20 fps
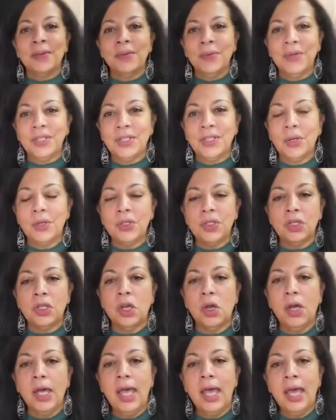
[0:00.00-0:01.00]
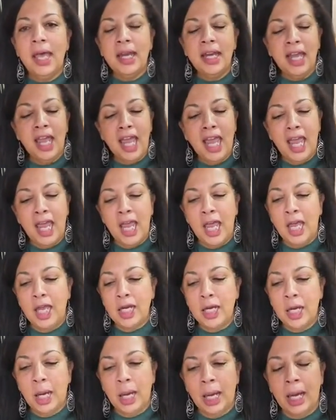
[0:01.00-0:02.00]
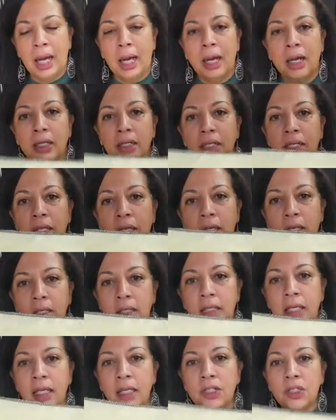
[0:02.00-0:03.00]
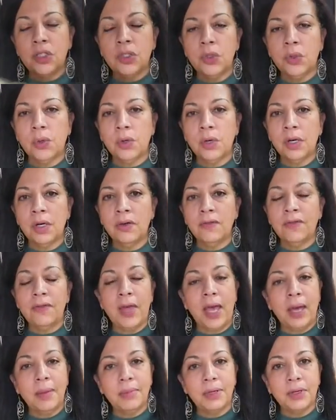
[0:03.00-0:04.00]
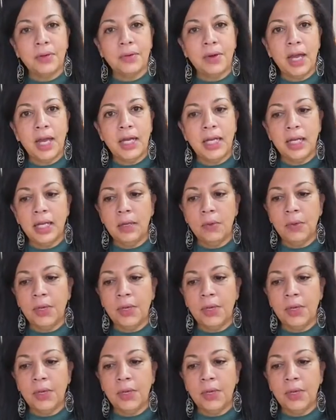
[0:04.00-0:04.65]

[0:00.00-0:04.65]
We told you to go ahead and get your fabric ready.